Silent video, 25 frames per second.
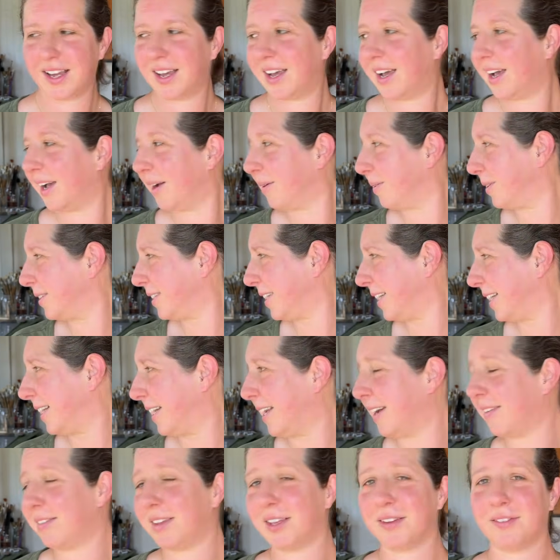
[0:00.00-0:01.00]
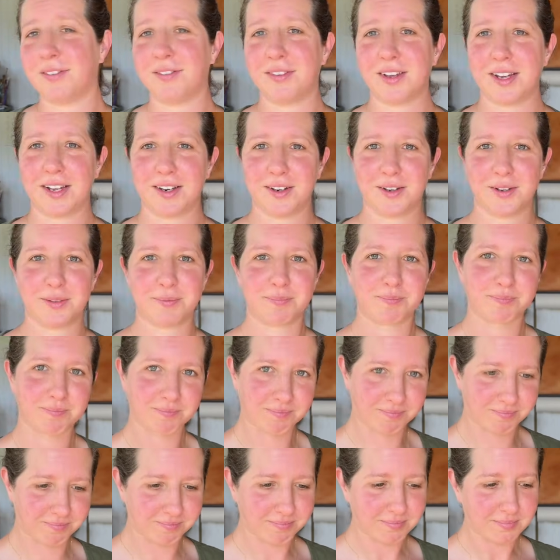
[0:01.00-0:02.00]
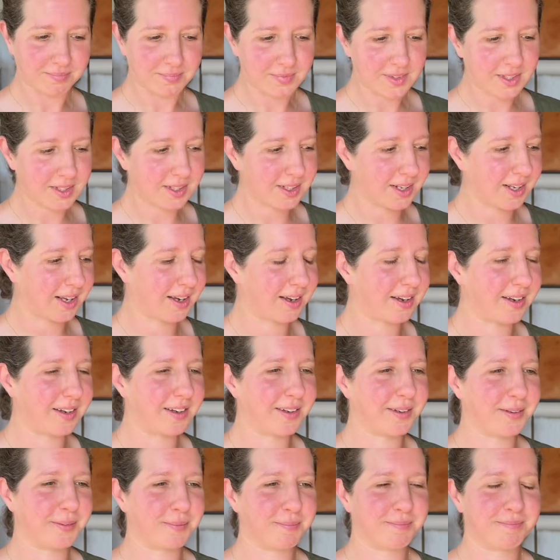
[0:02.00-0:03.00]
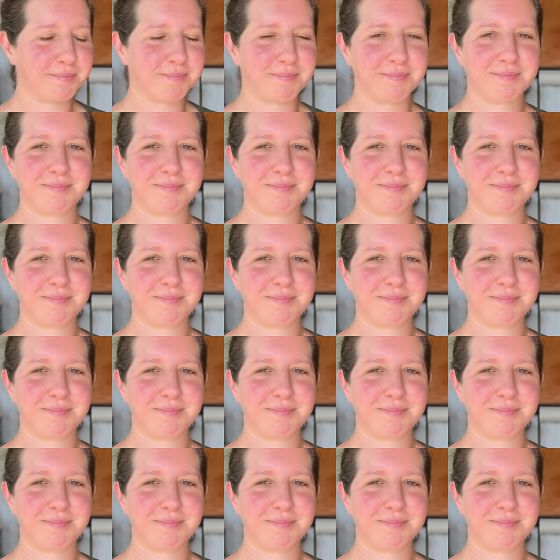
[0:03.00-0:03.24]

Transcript: I wish I could have that fan on.